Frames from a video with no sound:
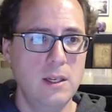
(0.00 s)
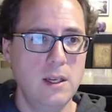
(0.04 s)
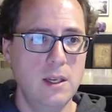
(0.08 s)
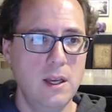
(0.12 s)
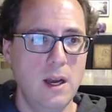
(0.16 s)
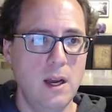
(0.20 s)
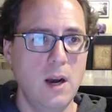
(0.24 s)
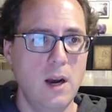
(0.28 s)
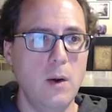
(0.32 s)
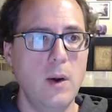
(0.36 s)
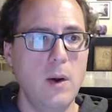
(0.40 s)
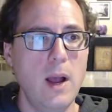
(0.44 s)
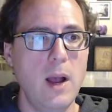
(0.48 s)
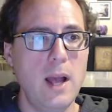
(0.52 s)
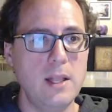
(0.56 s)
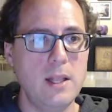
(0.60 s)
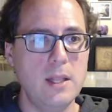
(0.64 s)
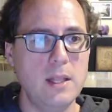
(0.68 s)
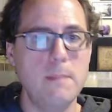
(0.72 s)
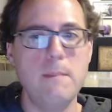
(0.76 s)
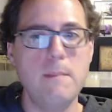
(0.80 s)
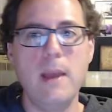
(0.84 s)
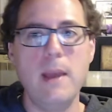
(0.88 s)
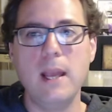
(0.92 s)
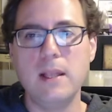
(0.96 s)
Oh, and to
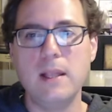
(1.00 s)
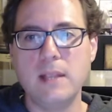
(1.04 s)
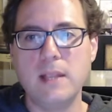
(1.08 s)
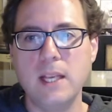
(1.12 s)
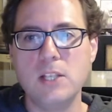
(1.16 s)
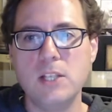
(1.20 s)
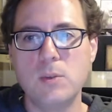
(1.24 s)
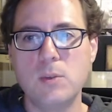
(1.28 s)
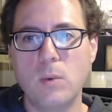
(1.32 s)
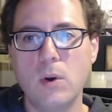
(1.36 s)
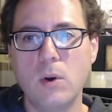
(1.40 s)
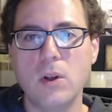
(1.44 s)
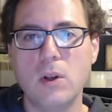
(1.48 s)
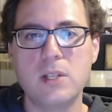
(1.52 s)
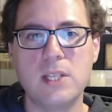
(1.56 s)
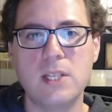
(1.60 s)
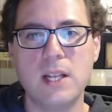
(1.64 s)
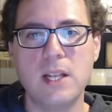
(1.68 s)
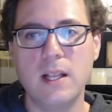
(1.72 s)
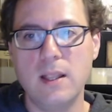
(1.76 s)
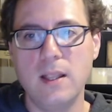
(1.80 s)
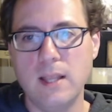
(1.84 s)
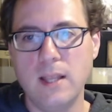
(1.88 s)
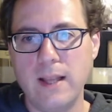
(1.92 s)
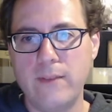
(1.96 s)
make things worse, he had
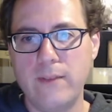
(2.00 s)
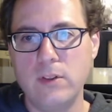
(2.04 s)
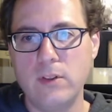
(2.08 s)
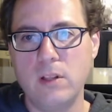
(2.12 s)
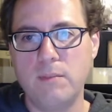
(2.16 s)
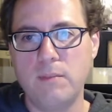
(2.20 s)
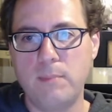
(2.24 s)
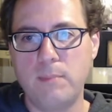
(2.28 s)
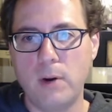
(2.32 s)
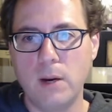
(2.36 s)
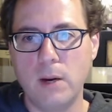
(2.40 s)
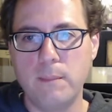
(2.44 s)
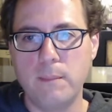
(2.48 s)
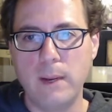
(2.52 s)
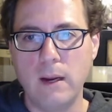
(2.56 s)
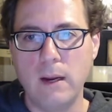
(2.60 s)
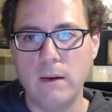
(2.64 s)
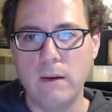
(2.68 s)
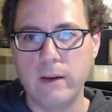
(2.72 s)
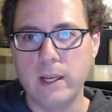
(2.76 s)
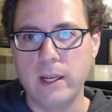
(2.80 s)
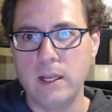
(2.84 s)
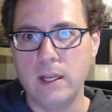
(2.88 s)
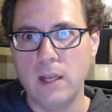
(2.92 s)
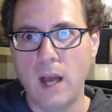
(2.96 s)
a level of
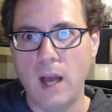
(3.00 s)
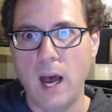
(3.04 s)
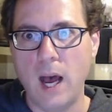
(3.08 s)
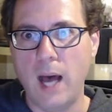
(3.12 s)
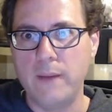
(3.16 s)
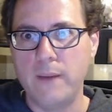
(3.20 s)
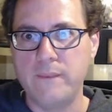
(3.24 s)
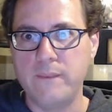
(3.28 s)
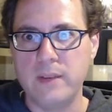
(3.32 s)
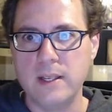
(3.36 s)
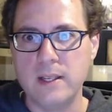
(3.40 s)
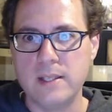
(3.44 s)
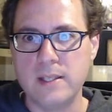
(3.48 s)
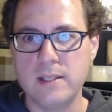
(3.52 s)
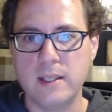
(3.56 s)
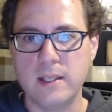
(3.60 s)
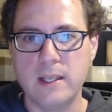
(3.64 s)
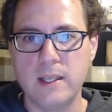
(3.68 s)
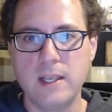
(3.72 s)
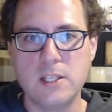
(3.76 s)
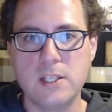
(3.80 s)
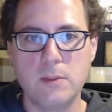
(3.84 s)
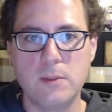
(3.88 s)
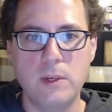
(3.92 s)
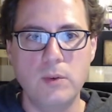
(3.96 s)
barbarian, obviously,
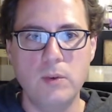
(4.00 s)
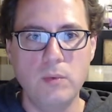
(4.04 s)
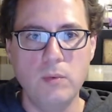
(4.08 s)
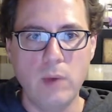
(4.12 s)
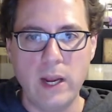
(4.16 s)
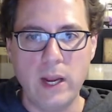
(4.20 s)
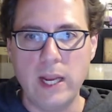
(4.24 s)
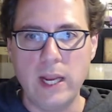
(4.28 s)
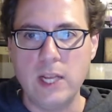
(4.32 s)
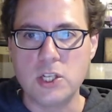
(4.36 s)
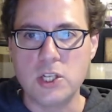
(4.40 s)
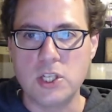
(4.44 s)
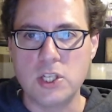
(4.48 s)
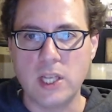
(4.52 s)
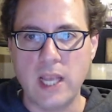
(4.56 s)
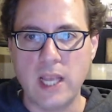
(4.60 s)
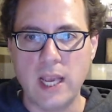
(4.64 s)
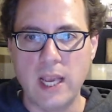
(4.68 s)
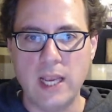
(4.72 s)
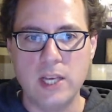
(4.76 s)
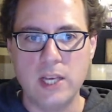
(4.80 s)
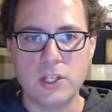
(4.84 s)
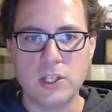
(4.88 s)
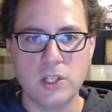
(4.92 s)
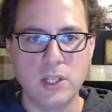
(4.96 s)
so he raged
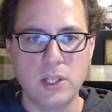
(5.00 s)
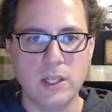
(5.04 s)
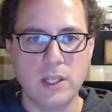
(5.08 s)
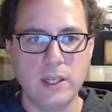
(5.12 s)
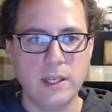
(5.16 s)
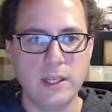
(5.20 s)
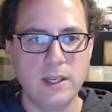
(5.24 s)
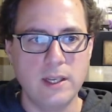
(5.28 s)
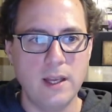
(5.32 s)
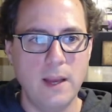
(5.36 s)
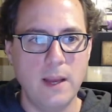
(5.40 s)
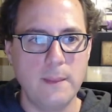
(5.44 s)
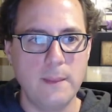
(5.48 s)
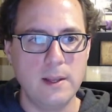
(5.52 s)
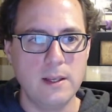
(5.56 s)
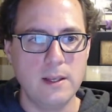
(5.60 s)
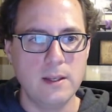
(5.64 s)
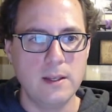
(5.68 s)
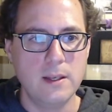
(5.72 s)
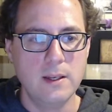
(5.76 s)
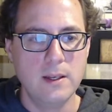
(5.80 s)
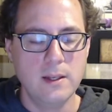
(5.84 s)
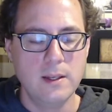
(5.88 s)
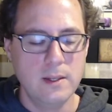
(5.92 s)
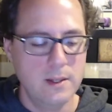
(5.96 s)
occasionally. I mean,
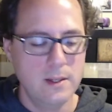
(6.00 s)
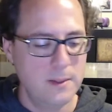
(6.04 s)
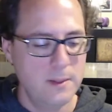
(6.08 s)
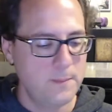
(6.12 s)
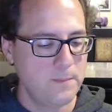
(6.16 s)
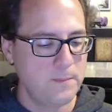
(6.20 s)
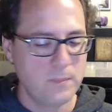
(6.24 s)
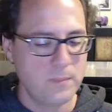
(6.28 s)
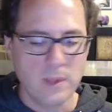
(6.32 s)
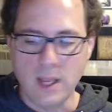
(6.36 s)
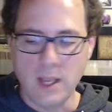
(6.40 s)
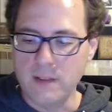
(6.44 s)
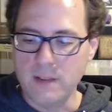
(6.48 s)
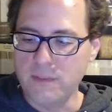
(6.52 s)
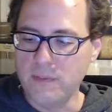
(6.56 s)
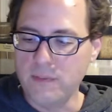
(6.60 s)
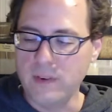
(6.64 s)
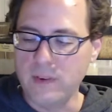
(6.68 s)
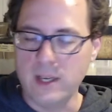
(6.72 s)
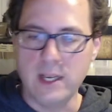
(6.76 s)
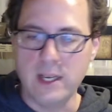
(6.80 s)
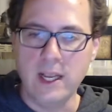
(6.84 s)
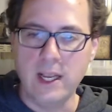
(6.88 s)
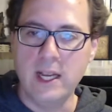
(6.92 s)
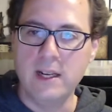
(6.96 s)
I
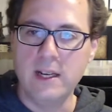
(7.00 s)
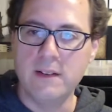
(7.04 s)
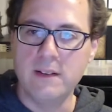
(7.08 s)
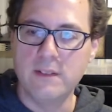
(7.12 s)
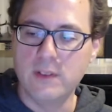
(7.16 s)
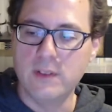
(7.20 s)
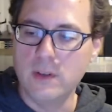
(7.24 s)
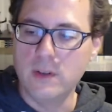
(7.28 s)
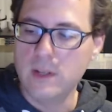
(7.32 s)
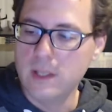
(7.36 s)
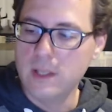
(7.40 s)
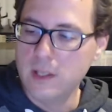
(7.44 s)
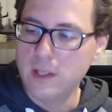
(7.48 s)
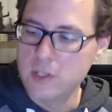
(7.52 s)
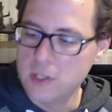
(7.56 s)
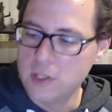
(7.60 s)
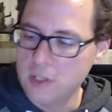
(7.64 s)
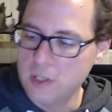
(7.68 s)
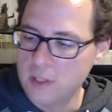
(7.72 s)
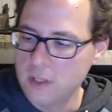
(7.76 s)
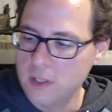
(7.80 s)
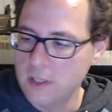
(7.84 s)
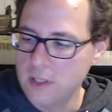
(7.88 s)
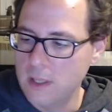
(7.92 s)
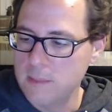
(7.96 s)
friggin' hated 3rd edition.
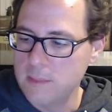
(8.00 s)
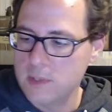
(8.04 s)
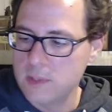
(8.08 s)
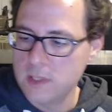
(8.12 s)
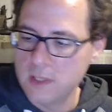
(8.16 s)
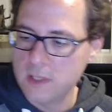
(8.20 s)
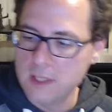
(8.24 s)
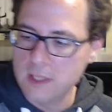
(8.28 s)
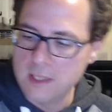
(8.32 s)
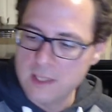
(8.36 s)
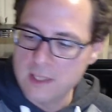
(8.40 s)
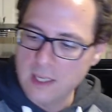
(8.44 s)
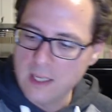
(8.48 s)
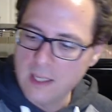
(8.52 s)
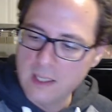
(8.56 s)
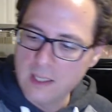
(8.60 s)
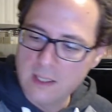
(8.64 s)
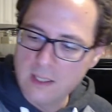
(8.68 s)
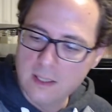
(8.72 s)
I'm just going to say it.